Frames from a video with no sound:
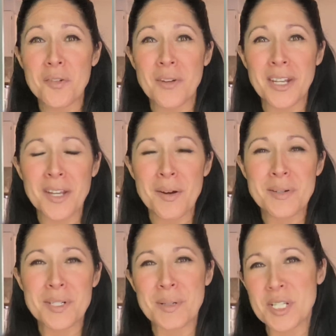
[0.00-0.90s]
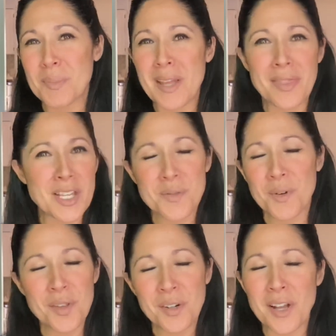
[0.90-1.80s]
video to explain things
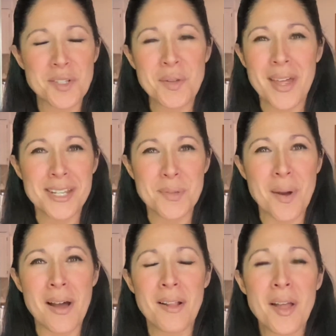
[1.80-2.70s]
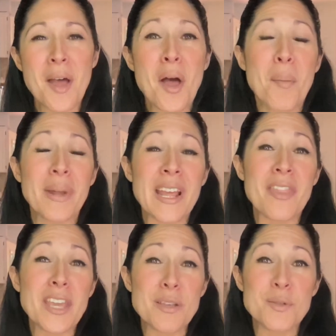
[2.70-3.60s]
further, I'll do that as well. But I thank you